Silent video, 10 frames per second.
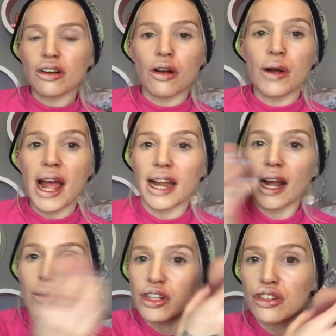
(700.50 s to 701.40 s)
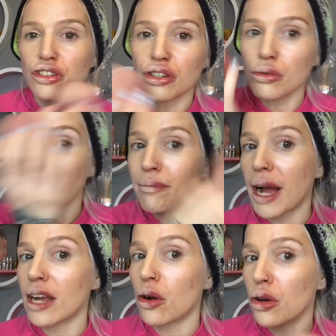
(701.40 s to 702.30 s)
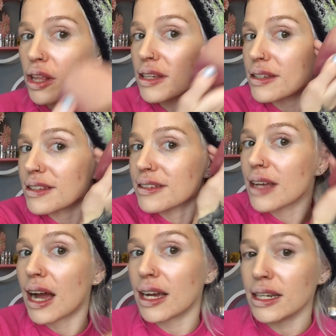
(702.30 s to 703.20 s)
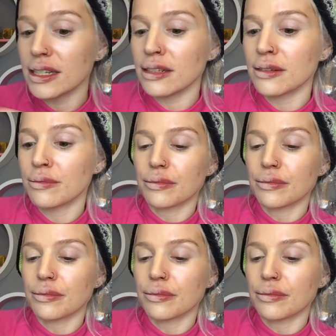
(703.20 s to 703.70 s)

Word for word: to go ahead. I'm going to do my other side.